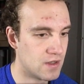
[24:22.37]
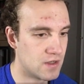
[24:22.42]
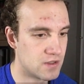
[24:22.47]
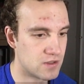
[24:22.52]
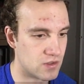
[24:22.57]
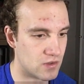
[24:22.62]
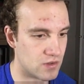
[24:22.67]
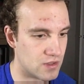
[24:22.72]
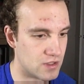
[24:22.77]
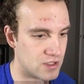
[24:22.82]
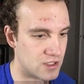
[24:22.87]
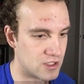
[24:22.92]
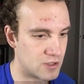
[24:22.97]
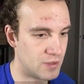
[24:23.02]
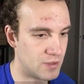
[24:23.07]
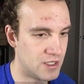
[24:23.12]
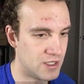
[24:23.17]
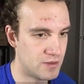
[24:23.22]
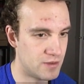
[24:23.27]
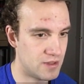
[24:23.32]
So the
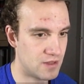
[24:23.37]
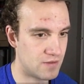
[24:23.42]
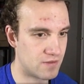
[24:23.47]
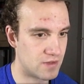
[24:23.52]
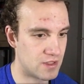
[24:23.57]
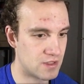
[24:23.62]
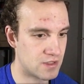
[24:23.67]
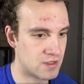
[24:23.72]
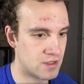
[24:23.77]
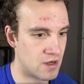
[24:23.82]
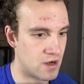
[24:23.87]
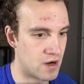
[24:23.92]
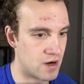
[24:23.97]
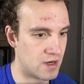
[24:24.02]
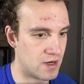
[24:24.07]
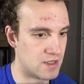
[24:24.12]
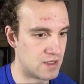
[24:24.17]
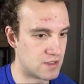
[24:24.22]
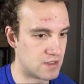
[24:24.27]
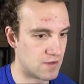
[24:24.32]
displacement of this
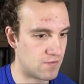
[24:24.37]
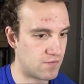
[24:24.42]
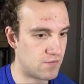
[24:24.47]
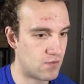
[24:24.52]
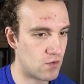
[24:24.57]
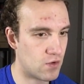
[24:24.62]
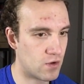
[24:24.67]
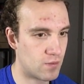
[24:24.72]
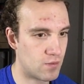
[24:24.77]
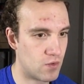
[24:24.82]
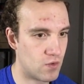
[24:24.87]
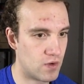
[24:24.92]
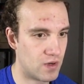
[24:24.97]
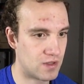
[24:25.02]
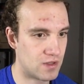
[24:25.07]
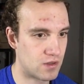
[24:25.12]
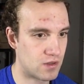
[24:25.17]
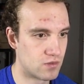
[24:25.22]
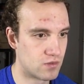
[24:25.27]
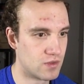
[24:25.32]
car is a
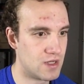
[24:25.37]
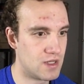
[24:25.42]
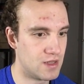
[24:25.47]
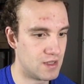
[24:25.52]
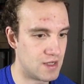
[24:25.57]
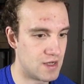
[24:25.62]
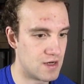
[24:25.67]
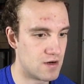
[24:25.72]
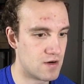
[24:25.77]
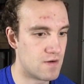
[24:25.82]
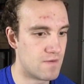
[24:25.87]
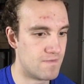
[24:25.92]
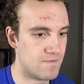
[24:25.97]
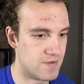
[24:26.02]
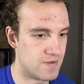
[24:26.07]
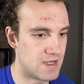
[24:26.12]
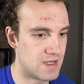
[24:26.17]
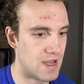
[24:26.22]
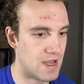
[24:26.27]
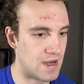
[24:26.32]
4.3 liter
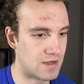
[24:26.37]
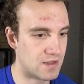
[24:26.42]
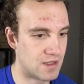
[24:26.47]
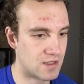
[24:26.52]
V8.